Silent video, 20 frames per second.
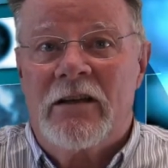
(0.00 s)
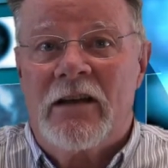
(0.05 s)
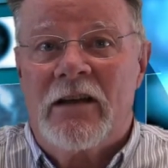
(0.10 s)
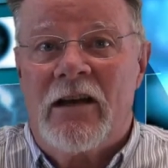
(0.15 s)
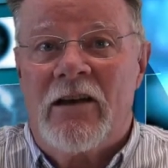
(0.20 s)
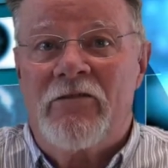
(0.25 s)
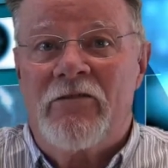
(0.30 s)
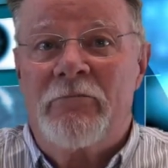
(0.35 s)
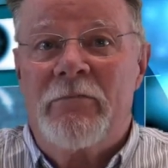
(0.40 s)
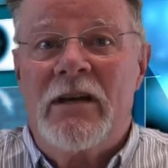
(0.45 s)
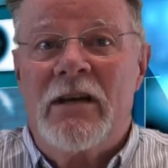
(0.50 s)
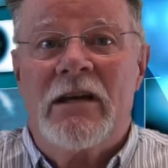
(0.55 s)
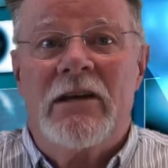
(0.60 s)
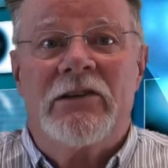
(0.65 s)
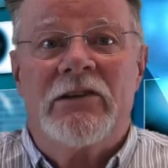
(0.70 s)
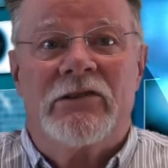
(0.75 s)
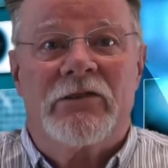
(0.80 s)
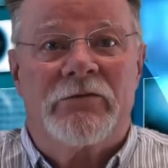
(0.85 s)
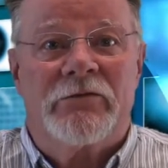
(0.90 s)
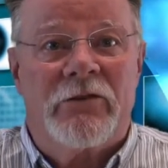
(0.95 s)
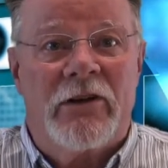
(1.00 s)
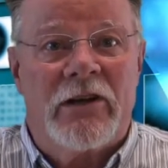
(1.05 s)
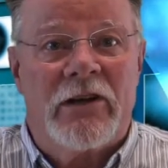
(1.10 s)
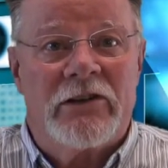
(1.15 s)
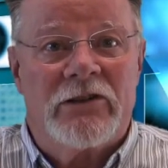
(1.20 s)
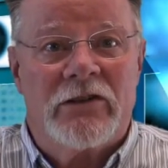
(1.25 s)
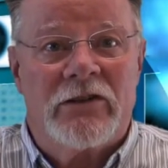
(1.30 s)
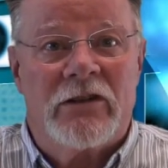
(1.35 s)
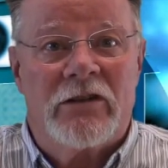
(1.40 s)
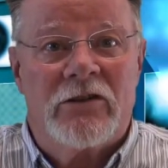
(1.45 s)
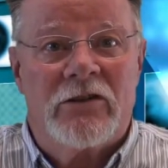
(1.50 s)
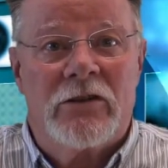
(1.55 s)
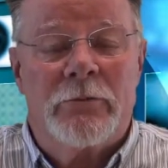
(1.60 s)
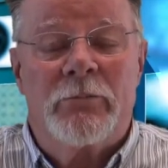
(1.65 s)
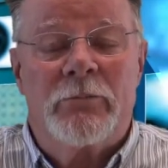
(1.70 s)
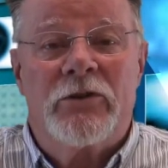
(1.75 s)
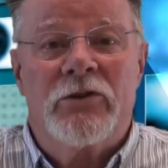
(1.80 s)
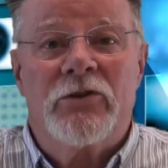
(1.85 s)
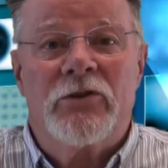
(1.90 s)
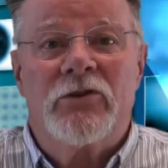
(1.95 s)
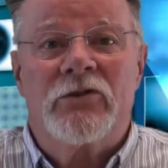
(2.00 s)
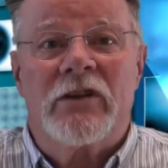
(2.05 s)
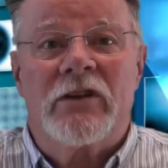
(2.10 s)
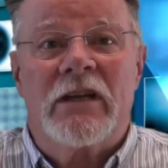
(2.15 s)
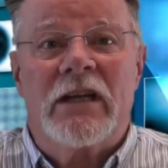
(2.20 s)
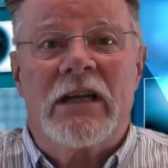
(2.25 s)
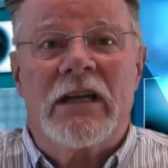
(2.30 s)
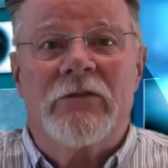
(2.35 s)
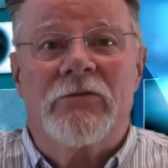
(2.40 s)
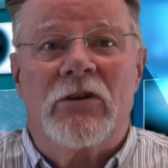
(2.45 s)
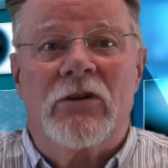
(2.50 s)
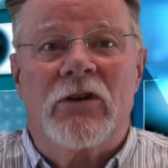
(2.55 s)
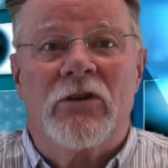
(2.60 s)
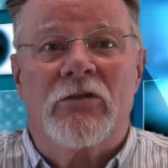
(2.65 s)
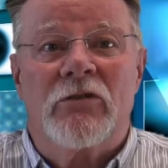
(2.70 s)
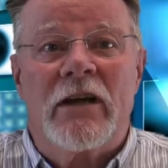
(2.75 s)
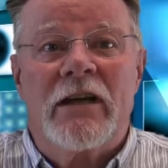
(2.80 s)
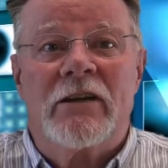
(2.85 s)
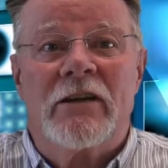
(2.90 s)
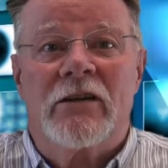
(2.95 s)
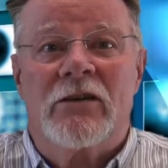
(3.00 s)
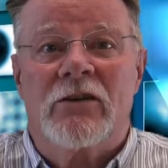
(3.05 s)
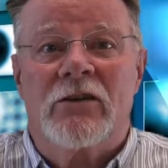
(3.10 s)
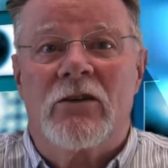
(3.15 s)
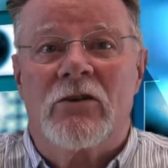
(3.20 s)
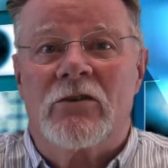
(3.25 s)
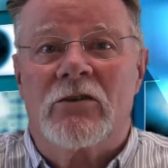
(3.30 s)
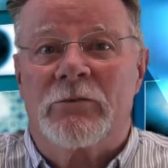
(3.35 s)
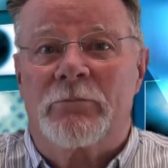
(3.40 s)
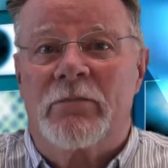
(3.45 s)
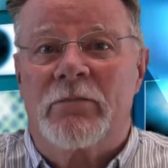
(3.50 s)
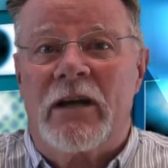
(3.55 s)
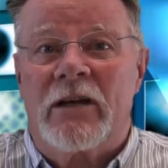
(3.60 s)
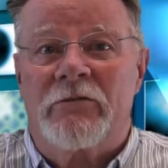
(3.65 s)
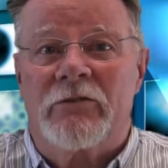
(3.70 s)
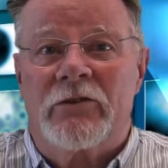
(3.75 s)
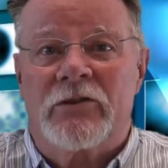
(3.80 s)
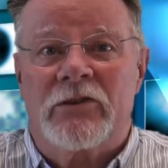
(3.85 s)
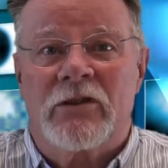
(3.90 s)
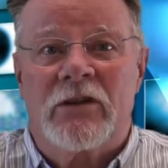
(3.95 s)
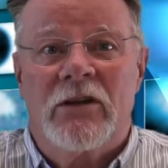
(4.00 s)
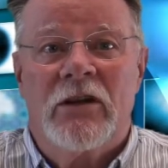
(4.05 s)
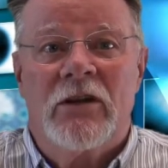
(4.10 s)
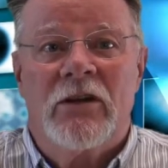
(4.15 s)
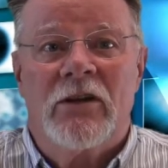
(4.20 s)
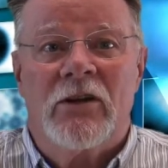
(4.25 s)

have merely sufficed to produce an even greater dog's breakfast